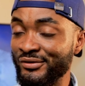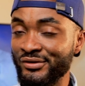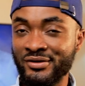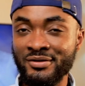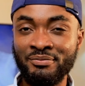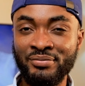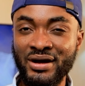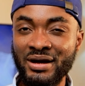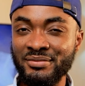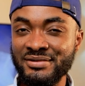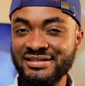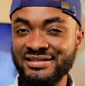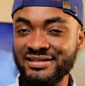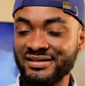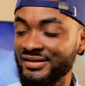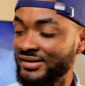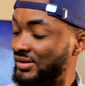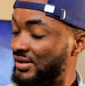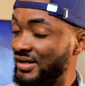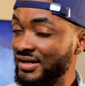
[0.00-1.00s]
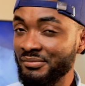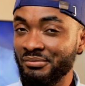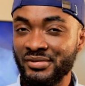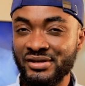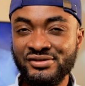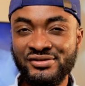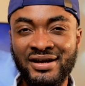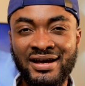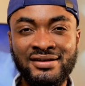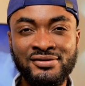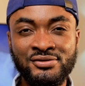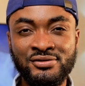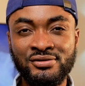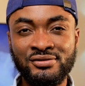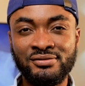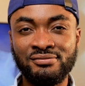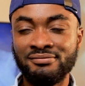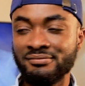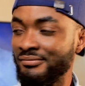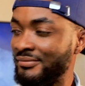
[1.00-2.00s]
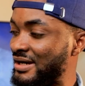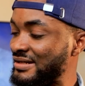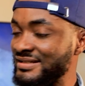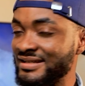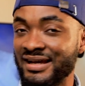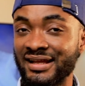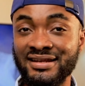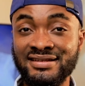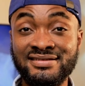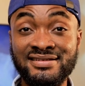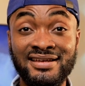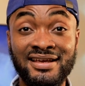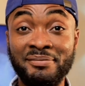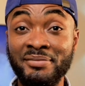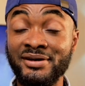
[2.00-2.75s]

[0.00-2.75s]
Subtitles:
You can probably see me trying to match colors here,